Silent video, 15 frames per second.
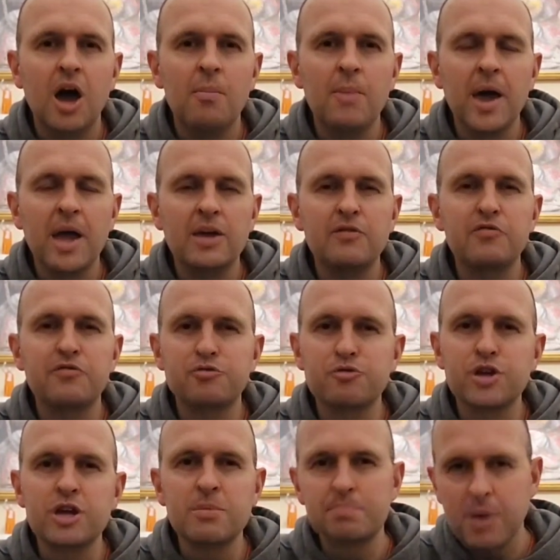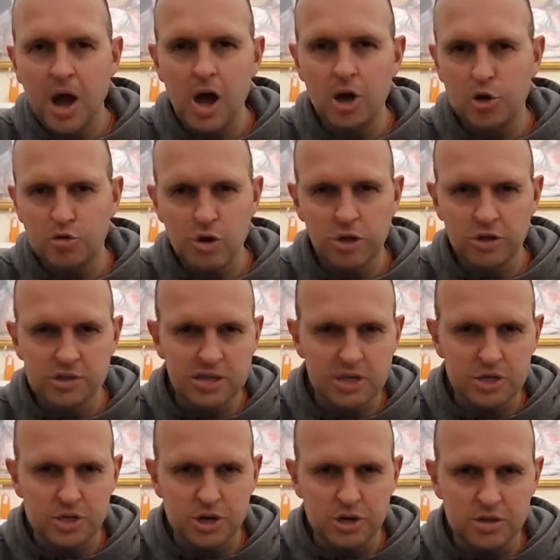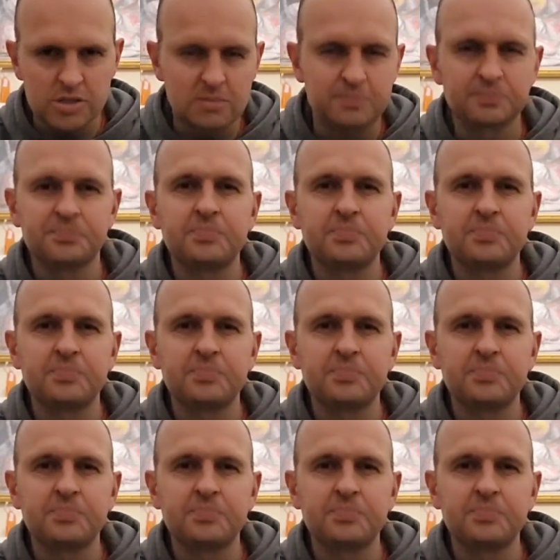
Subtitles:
a free park run t-shirt.